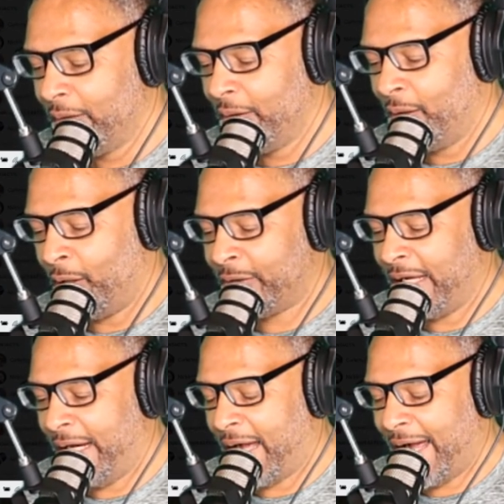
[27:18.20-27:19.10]

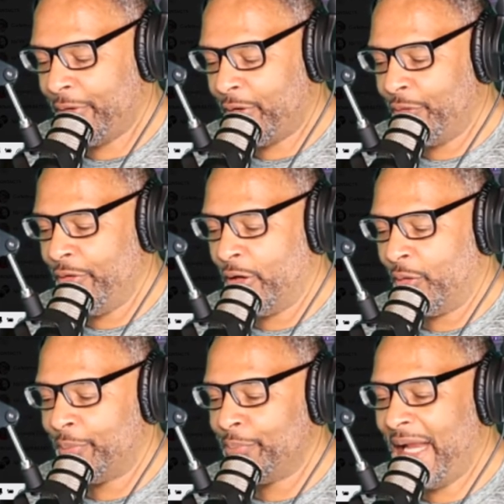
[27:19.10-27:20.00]
Okay, I don't
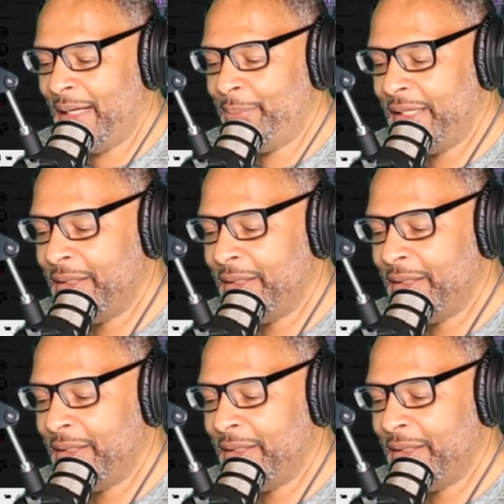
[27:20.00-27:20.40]
know. Maybe.